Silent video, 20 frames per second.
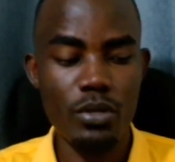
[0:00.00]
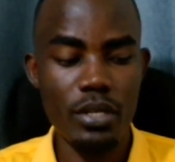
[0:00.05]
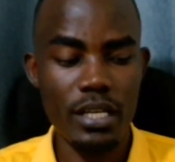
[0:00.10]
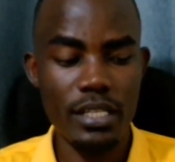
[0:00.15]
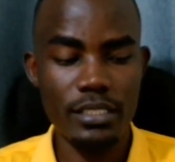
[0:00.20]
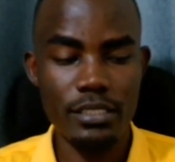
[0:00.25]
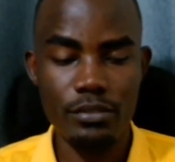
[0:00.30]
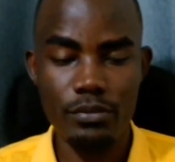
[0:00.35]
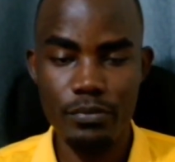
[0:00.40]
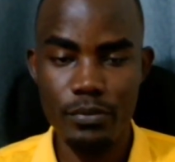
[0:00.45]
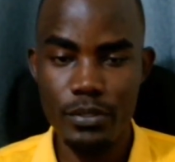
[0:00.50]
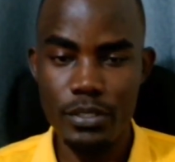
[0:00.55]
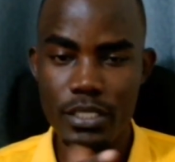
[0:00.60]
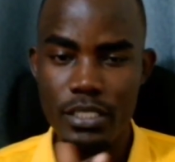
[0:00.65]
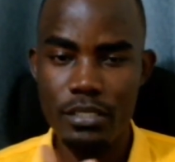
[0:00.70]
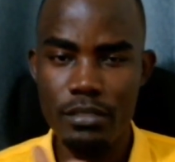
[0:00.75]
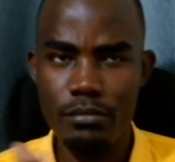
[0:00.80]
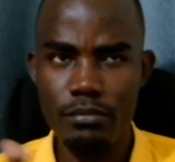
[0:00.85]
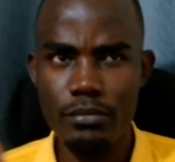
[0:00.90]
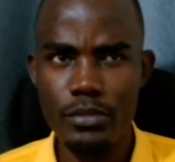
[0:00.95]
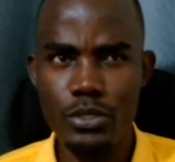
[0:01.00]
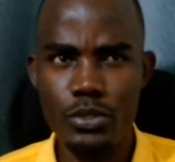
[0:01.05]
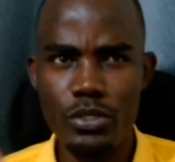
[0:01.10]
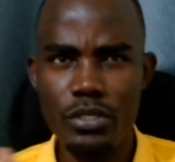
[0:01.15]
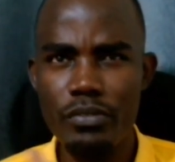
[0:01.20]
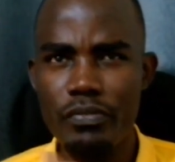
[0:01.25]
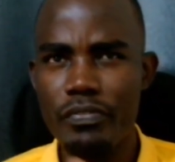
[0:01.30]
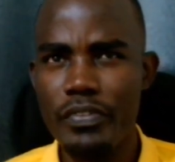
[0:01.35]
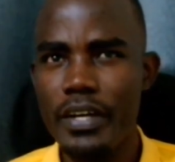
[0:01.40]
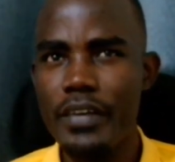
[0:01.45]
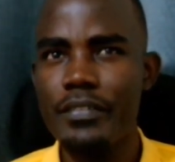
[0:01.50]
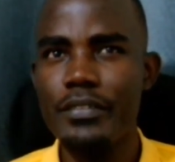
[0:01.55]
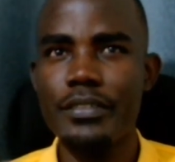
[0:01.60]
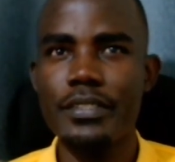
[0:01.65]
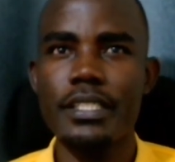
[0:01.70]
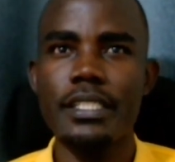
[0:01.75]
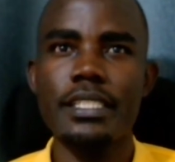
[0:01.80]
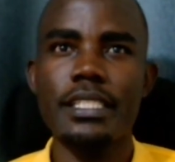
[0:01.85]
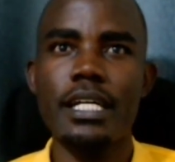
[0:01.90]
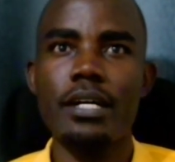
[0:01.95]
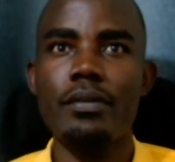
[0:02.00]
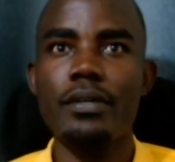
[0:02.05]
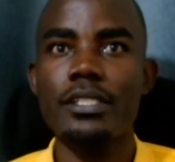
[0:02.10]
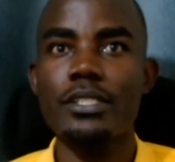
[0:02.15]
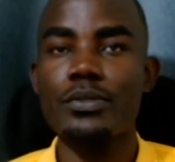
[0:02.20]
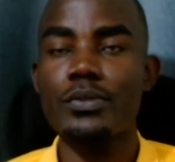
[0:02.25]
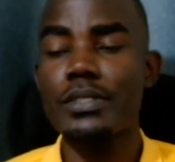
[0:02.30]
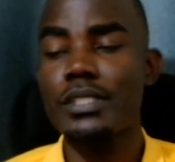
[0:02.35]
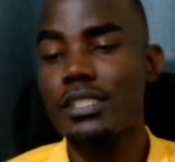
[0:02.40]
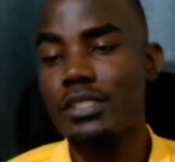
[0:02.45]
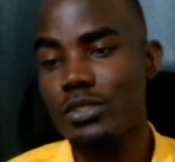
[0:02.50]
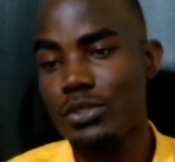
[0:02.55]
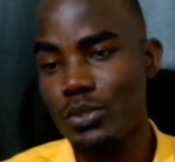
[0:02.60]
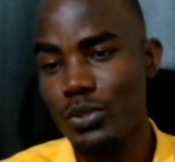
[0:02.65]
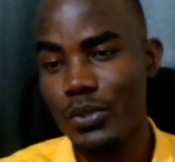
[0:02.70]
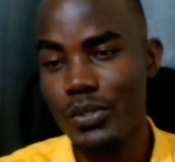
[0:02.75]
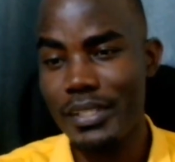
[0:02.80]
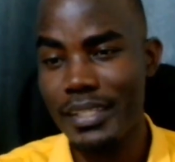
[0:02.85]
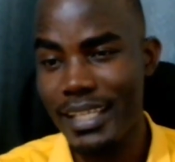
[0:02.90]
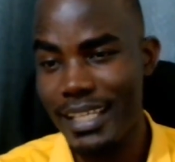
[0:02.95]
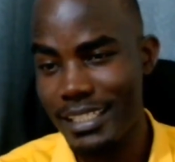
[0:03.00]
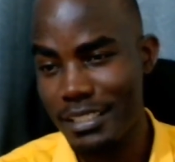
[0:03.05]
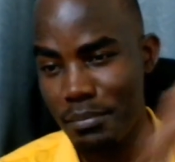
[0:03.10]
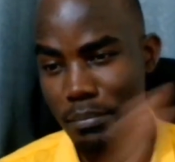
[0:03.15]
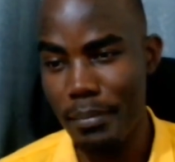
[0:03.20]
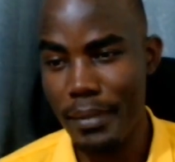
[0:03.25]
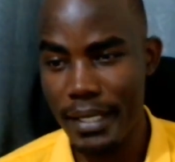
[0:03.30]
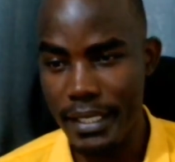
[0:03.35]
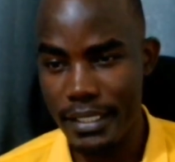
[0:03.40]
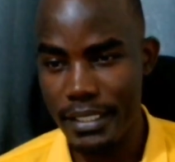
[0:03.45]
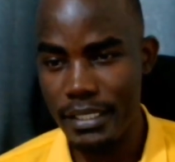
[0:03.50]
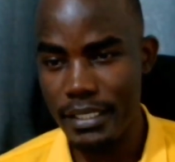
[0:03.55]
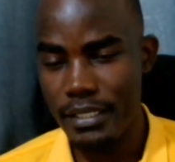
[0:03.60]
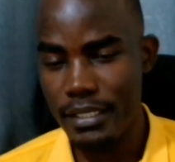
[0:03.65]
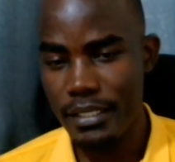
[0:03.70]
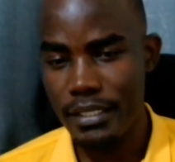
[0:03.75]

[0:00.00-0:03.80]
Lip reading: last between 5 to 6 hours, which is not that bad.